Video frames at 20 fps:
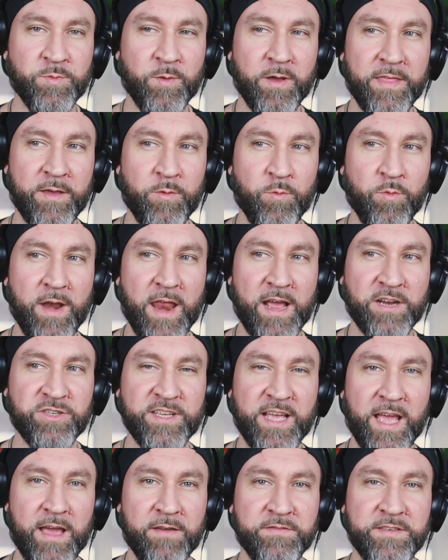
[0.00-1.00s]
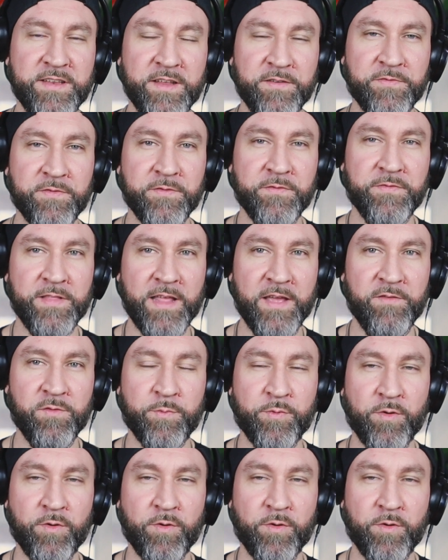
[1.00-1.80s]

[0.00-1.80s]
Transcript: where they would actually have different flavor